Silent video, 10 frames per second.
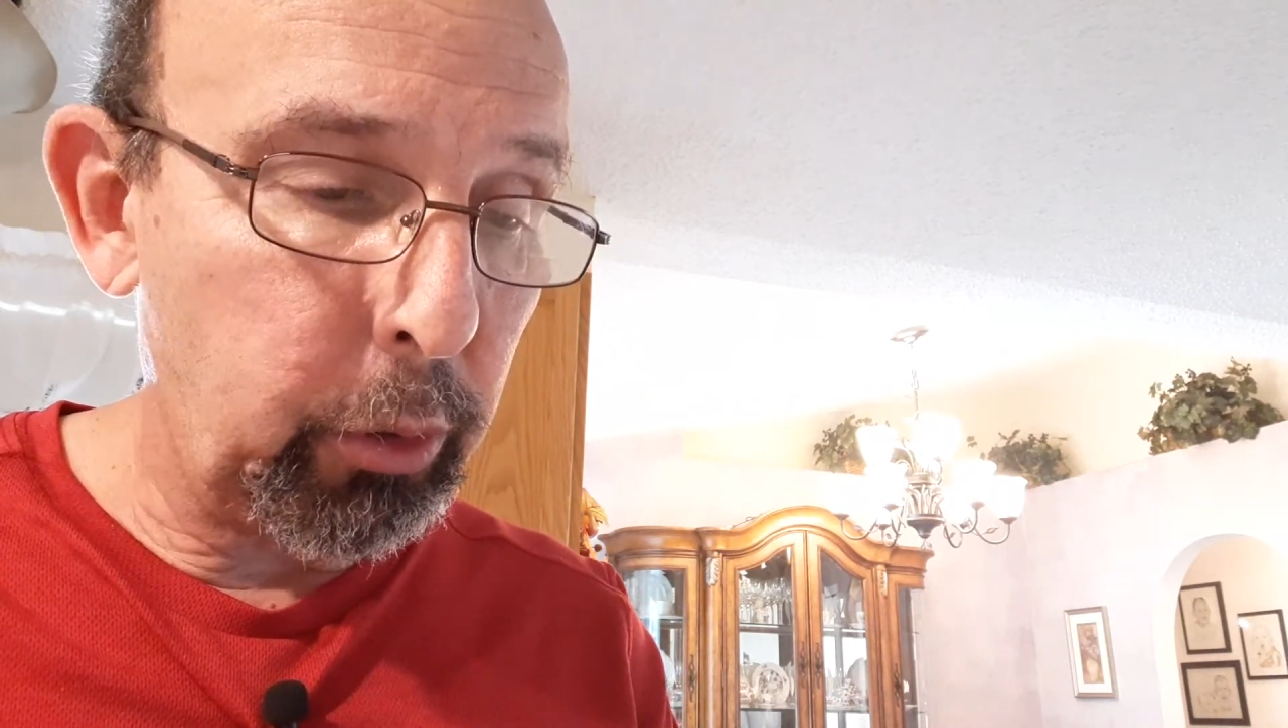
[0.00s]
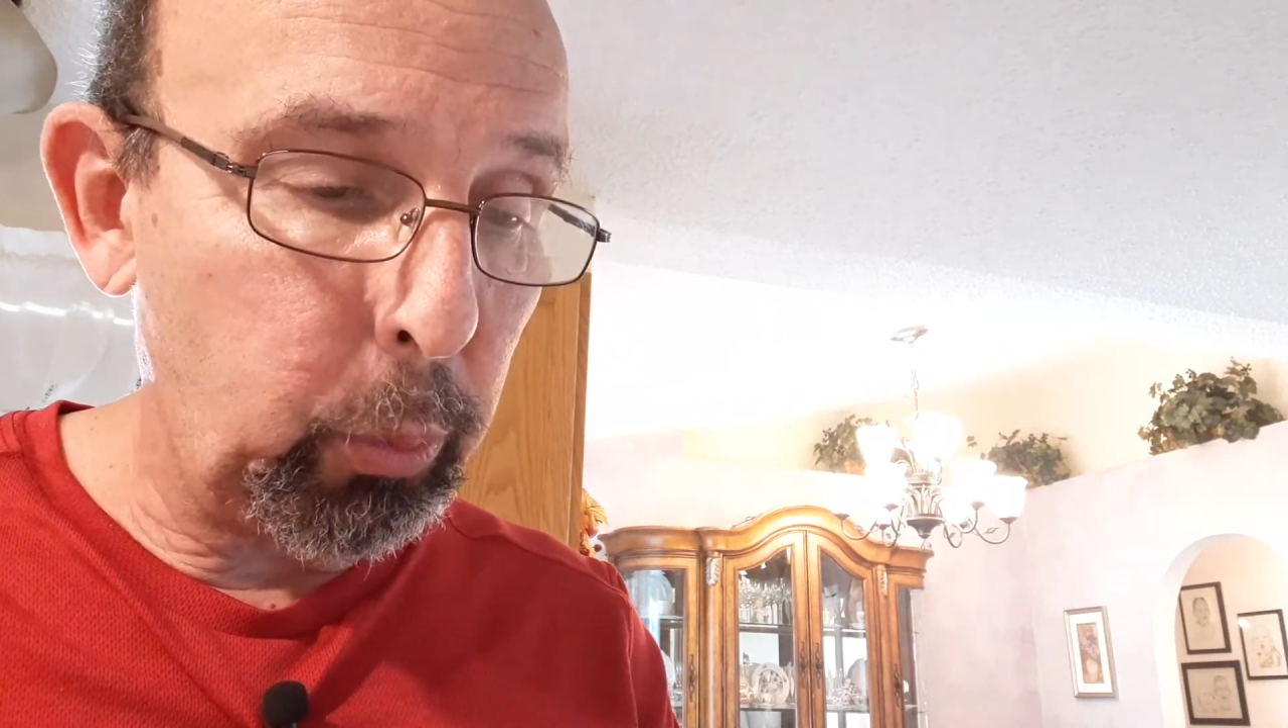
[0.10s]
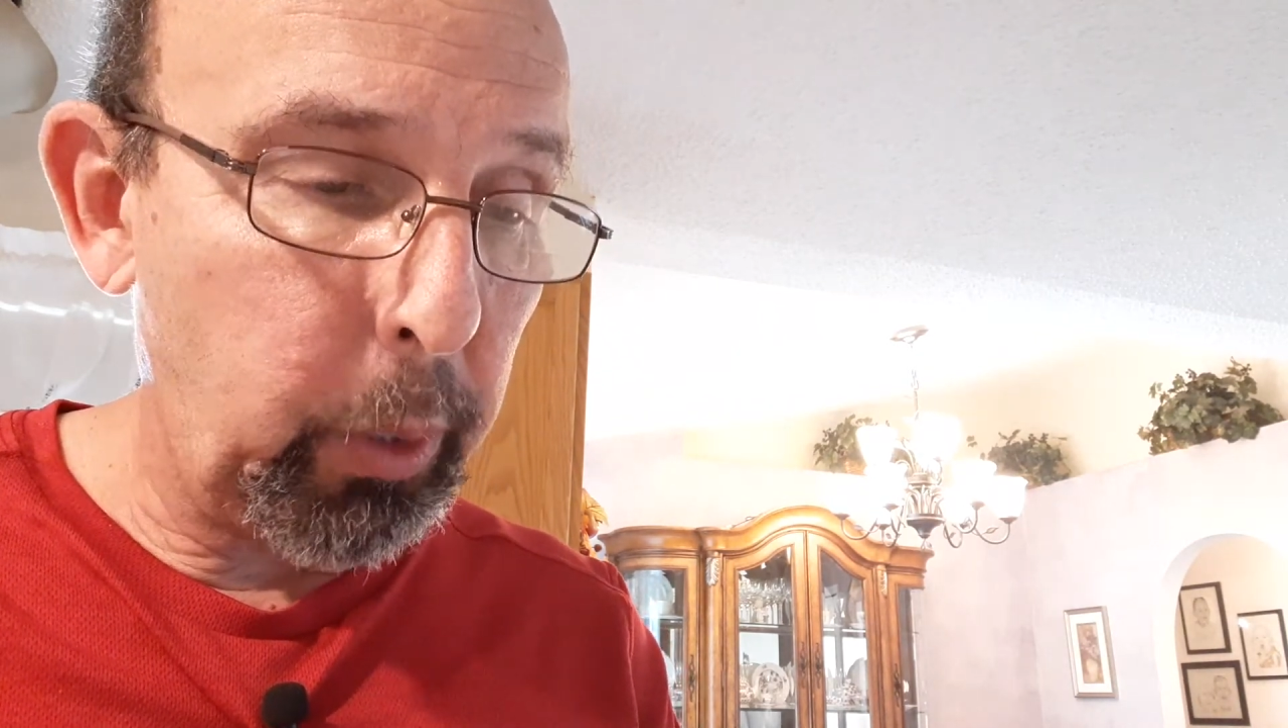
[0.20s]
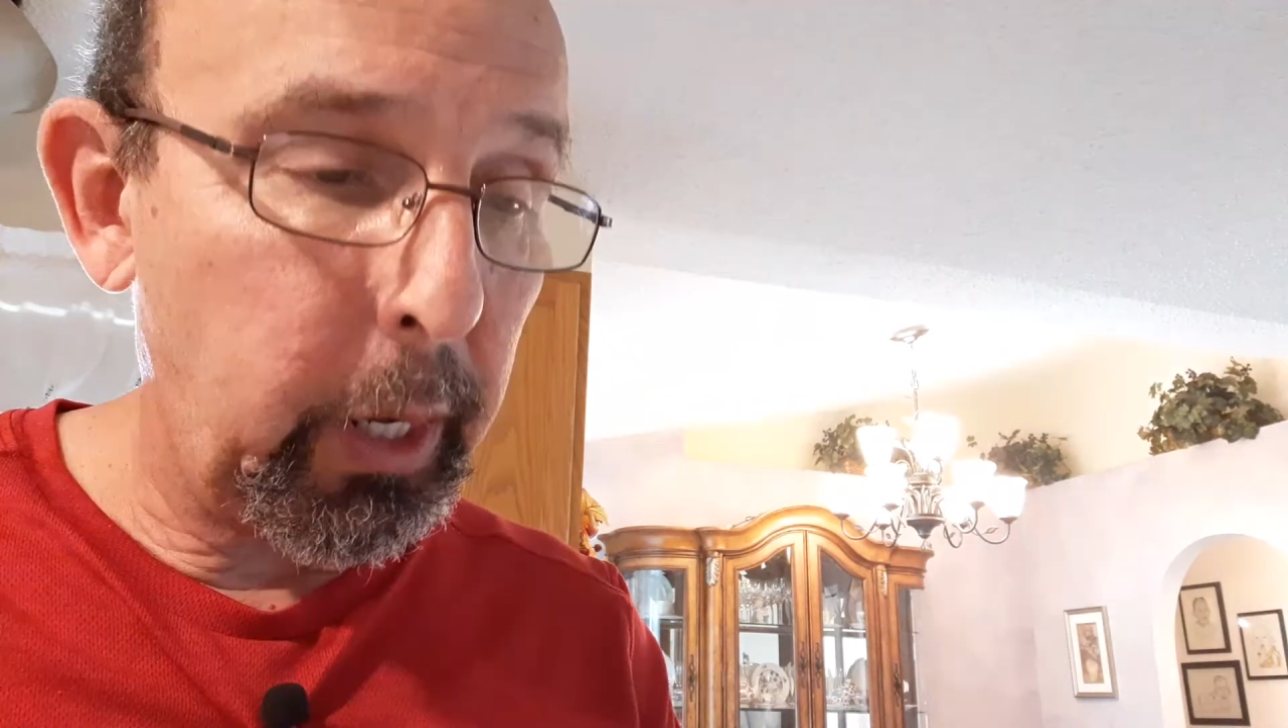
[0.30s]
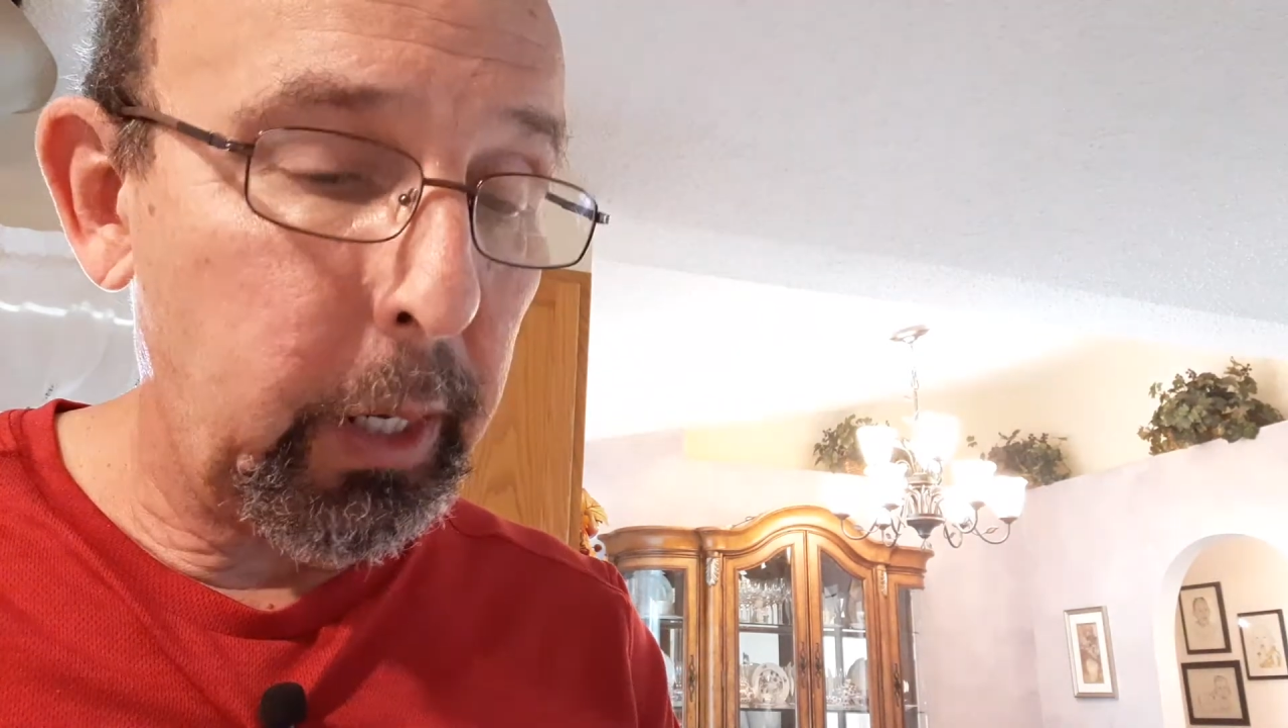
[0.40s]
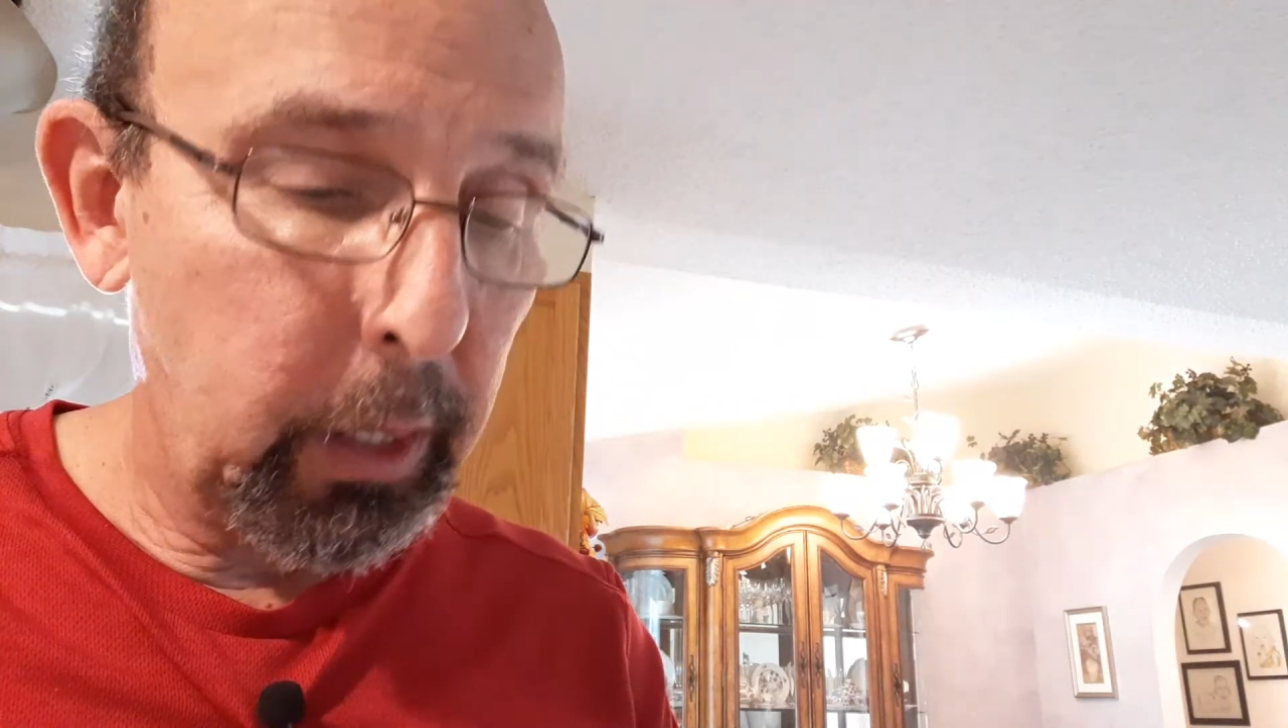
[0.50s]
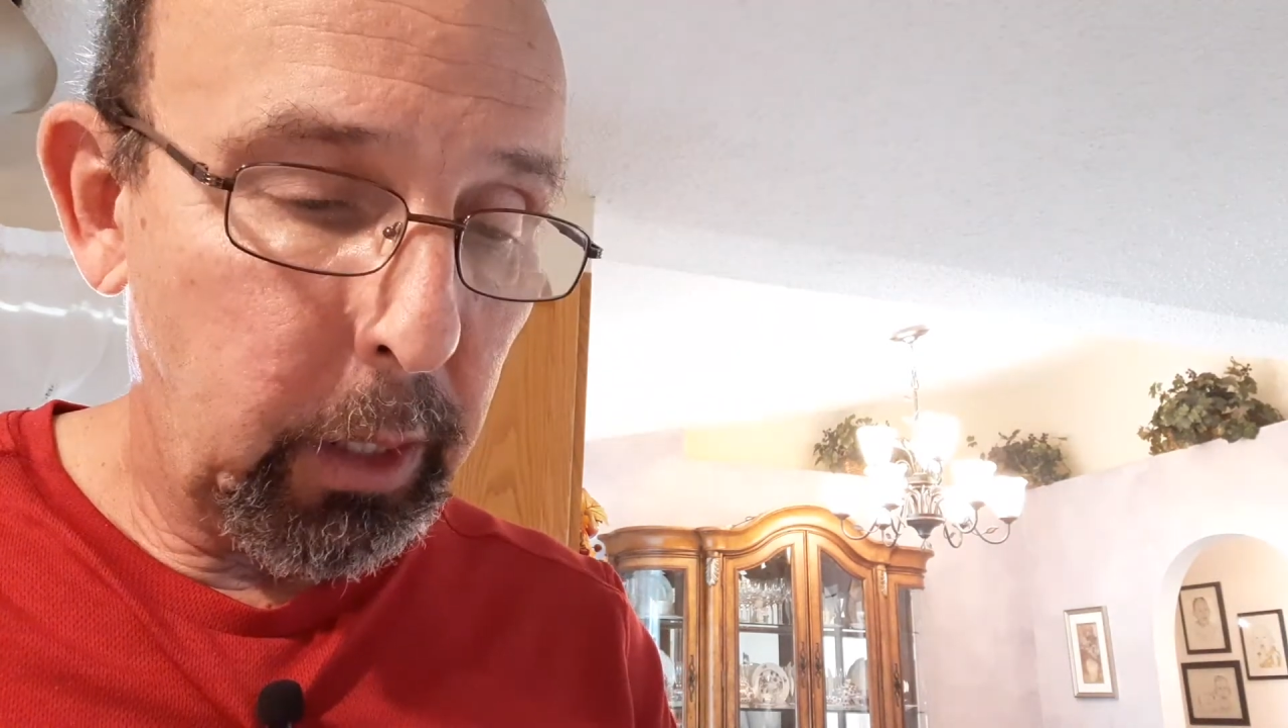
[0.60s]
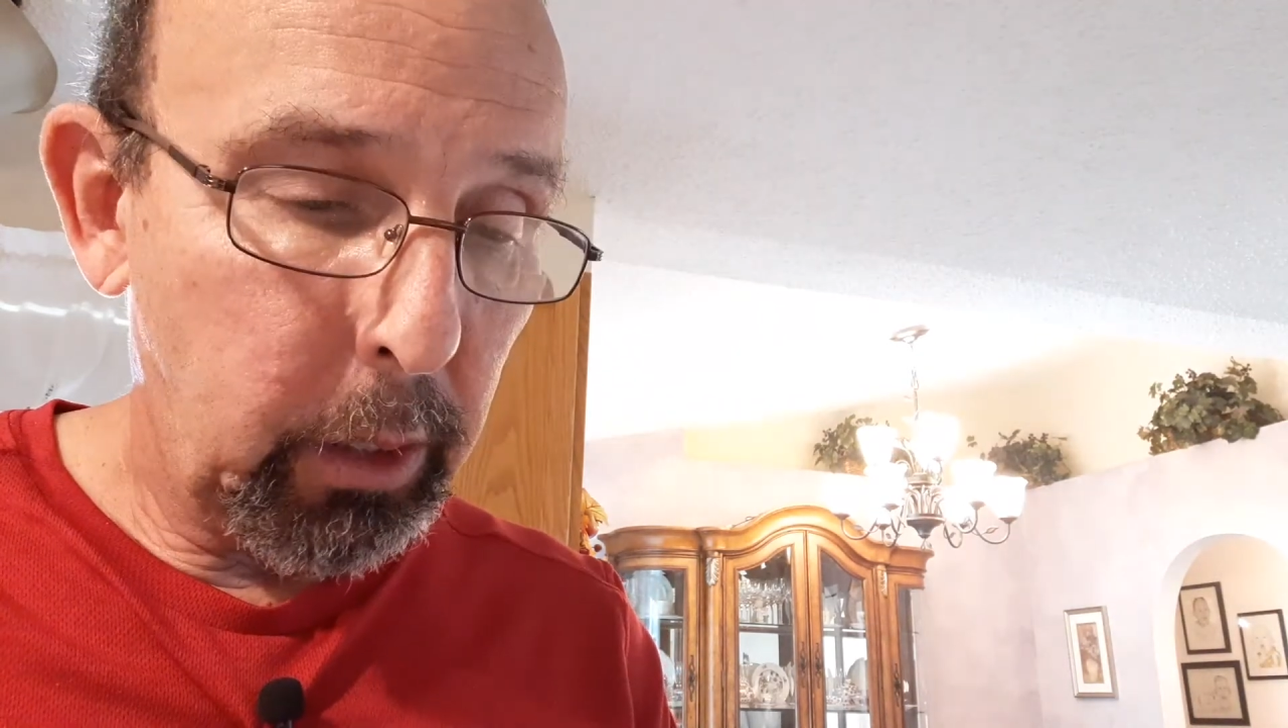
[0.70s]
the way